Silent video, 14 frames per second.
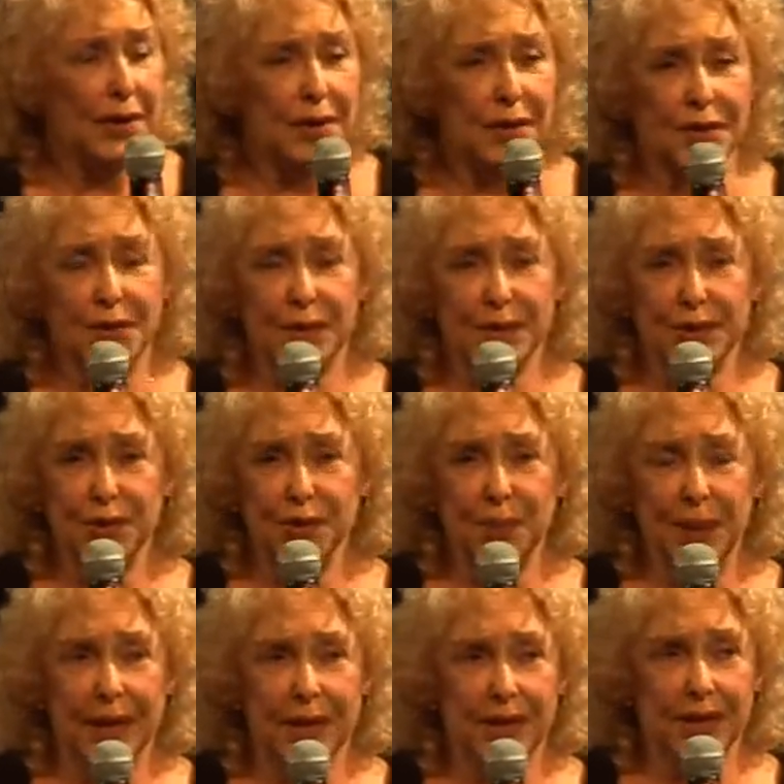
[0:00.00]
do I still
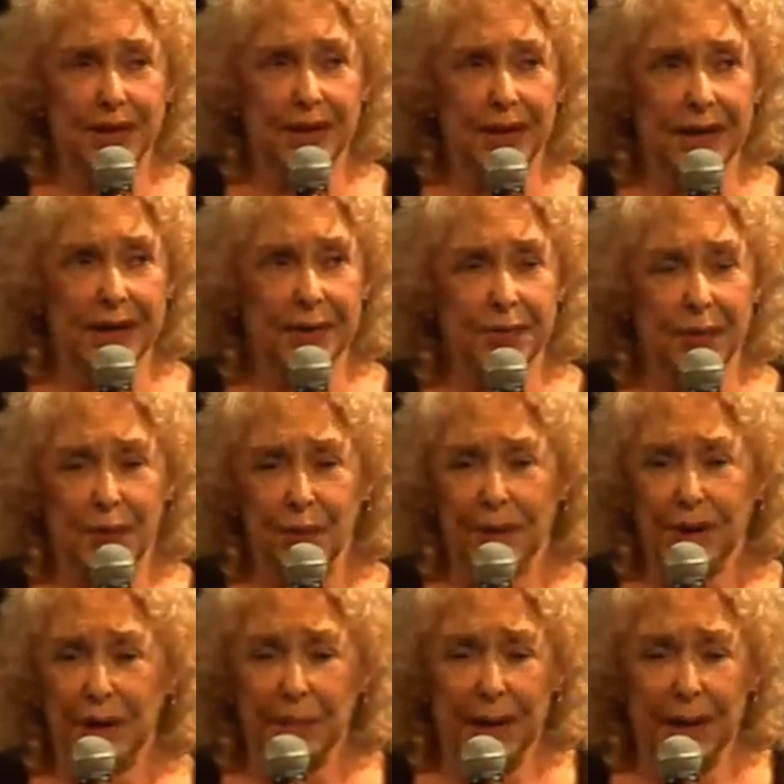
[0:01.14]
paint currently? When I'm